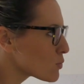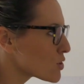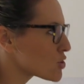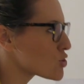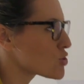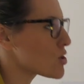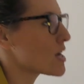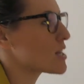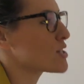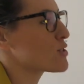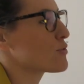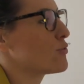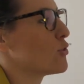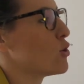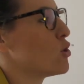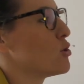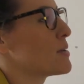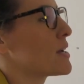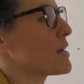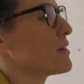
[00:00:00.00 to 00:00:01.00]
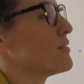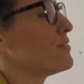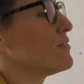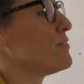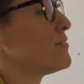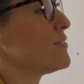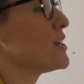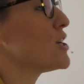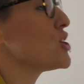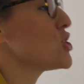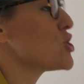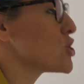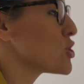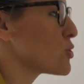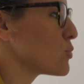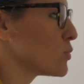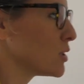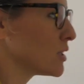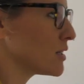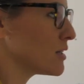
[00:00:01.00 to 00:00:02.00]
with transforming
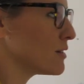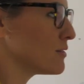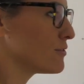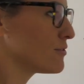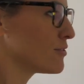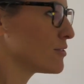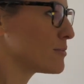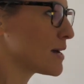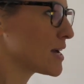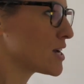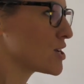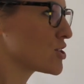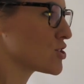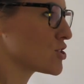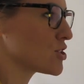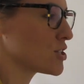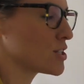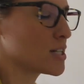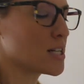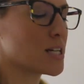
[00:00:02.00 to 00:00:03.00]
visual information